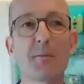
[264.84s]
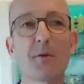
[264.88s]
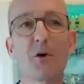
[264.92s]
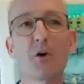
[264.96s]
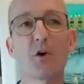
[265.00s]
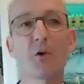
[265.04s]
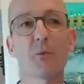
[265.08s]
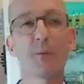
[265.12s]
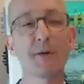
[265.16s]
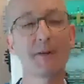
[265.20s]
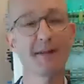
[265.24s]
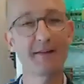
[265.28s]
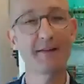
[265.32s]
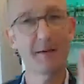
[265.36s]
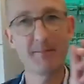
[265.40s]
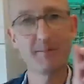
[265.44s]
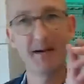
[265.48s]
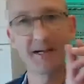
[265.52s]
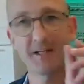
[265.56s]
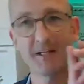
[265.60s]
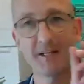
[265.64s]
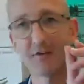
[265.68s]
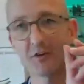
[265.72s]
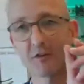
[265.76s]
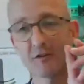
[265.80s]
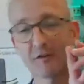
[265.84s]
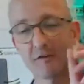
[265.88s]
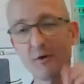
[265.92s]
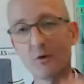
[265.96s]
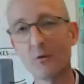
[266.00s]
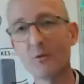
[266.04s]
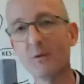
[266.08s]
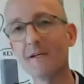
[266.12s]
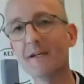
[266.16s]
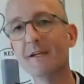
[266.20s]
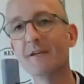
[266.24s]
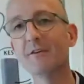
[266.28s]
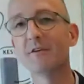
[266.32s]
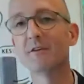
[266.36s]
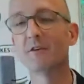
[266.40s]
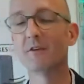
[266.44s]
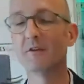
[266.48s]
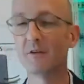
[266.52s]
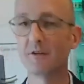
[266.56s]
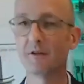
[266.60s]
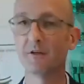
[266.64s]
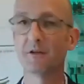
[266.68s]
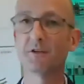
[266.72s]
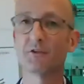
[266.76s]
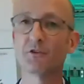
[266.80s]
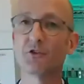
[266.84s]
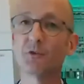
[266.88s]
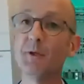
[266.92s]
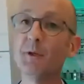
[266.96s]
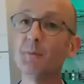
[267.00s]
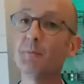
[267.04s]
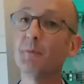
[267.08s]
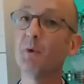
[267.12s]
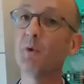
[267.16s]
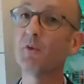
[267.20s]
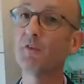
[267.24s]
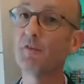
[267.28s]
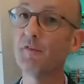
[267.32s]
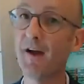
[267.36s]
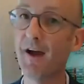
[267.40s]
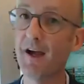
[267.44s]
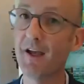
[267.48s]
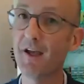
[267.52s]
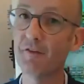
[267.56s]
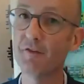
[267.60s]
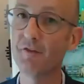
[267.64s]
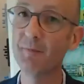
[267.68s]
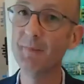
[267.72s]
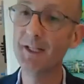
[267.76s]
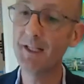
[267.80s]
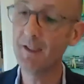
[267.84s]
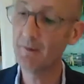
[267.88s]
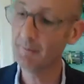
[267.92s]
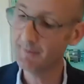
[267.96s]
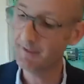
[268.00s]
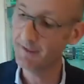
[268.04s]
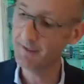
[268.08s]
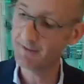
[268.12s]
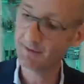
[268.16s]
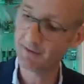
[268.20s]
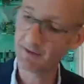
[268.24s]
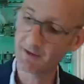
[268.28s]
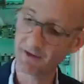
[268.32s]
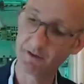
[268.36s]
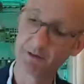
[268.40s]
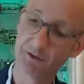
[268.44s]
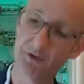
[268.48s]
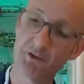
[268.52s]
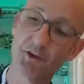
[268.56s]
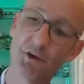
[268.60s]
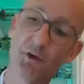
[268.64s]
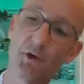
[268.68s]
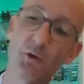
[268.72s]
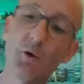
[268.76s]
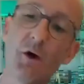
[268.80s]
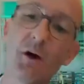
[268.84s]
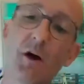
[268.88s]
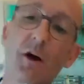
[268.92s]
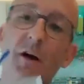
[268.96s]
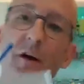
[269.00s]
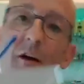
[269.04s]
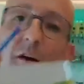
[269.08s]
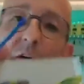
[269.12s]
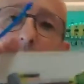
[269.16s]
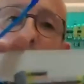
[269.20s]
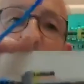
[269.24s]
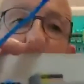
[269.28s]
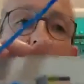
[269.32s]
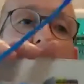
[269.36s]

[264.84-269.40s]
block with the dimensions of only 3.5 millimeter. So you